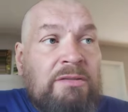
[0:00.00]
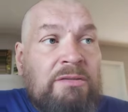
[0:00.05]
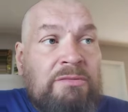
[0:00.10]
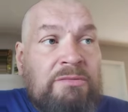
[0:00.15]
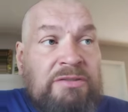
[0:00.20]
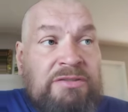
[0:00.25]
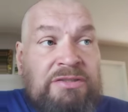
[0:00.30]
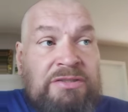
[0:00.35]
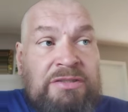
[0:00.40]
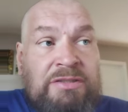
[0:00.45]

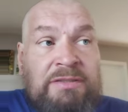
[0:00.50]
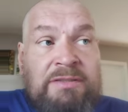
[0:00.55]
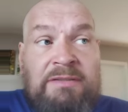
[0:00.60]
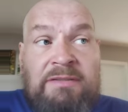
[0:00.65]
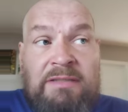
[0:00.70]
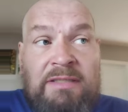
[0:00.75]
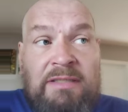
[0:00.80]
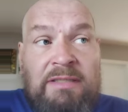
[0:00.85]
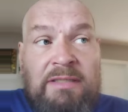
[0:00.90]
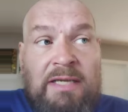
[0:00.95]
Christin,
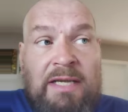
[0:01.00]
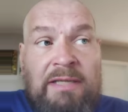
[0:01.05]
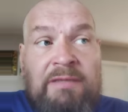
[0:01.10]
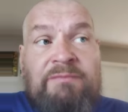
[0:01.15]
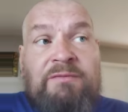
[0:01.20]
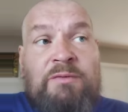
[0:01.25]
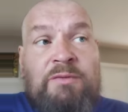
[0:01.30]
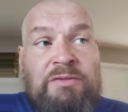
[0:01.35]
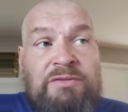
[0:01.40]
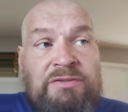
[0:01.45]
and
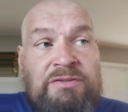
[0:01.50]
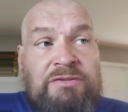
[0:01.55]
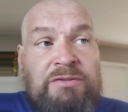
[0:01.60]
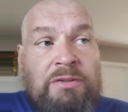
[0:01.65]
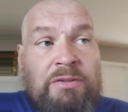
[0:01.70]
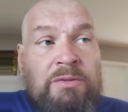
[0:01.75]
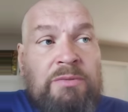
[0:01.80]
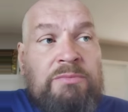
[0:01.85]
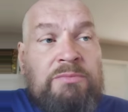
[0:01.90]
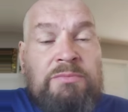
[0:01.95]
of course,
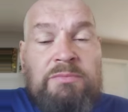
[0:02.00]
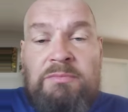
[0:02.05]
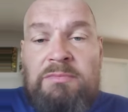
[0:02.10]
Joe.